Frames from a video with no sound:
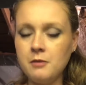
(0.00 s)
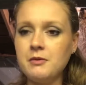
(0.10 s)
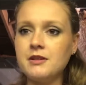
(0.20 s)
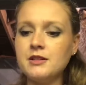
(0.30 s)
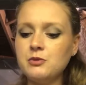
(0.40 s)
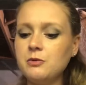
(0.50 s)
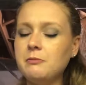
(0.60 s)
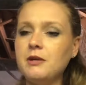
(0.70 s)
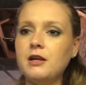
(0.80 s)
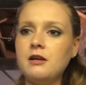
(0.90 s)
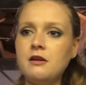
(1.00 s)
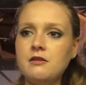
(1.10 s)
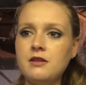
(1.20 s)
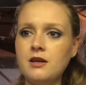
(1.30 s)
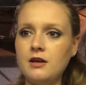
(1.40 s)
but this would be
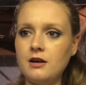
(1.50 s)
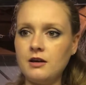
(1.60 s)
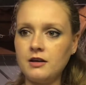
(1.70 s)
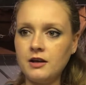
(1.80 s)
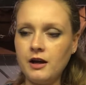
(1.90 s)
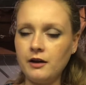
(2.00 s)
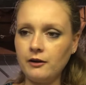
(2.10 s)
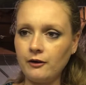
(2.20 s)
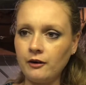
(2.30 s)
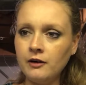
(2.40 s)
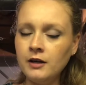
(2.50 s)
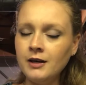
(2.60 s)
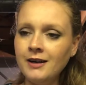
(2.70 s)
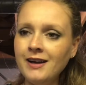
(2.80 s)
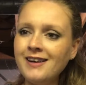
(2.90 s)
the color.
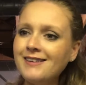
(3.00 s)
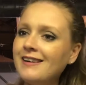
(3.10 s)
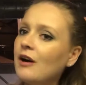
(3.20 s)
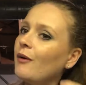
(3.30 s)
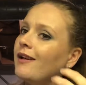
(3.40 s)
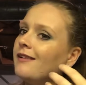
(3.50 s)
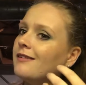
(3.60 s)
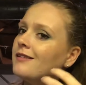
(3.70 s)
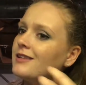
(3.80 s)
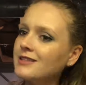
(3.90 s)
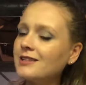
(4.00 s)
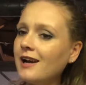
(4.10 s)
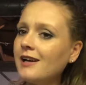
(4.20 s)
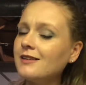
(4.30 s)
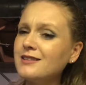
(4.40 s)
Now, in this
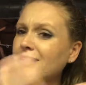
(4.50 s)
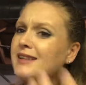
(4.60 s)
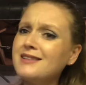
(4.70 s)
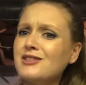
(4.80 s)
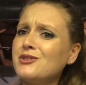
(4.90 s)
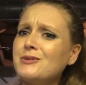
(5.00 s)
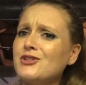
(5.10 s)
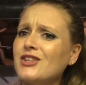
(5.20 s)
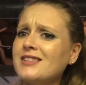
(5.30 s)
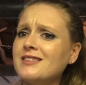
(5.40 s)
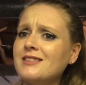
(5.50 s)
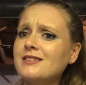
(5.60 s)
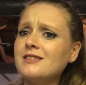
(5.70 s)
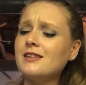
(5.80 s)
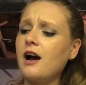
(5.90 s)
light doesn't do it
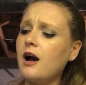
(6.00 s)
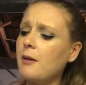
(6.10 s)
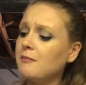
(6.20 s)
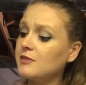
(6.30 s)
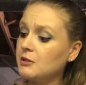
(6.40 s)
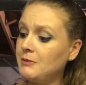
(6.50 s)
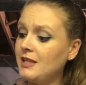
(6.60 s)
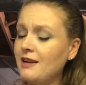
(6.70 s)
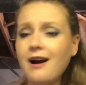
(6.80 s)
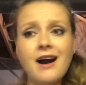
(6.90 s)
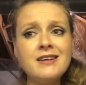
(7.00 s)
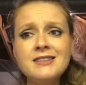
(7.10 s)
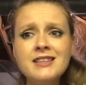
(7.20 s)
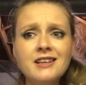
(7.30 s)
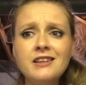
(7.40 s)
justice. To me, I
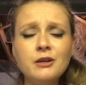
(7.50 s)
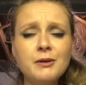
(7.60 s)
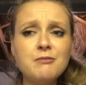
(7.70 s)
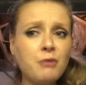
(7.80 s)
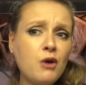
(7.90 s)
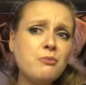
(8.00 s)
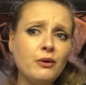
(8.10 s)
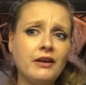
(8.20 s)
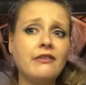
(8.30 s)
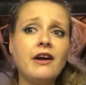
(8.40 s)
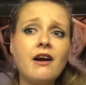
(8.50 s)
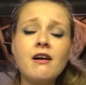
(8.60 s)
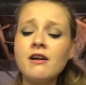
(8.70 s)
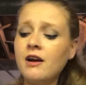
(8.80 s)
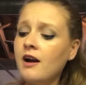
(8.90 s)
see a little bit of purple in
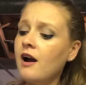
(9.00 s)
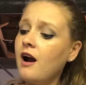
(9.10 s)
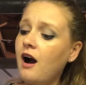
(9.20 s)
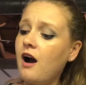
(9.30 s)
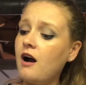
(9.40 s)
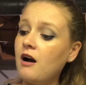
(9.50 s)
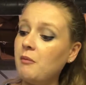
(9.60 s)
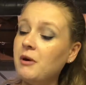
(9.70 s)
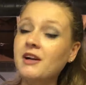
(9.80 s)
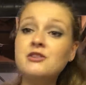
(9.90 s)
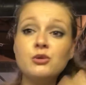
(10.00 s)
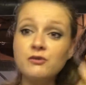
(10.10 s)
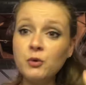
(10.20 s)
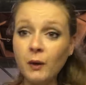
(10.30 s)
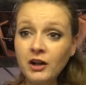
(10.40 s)
there. So
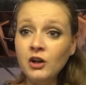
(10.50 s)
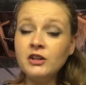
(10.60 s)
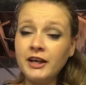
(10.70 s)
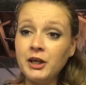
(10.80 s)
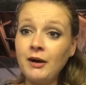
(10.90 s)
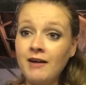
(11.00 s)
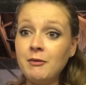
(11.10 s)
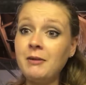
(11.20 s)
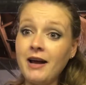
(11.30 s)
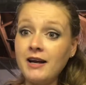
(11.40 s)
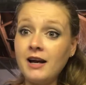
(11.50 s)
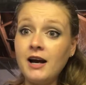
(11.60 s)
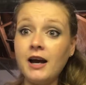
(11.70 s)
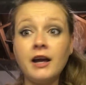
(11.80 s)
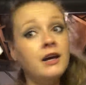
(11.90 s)
if you want to look like you have a black
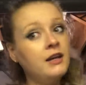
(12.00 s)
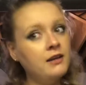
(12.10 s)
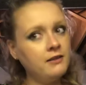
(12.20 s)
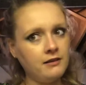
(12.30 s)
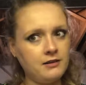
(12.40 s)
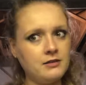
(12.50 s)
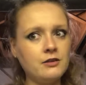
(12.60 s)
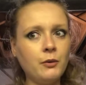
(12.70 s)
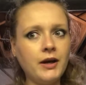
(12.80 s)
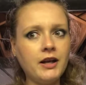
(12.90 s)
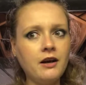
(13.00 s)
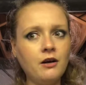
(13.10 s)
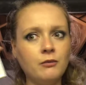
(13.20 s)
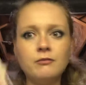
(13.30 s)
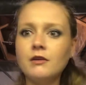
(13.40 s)
eye, this is the way to
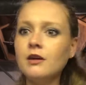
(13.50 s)
go.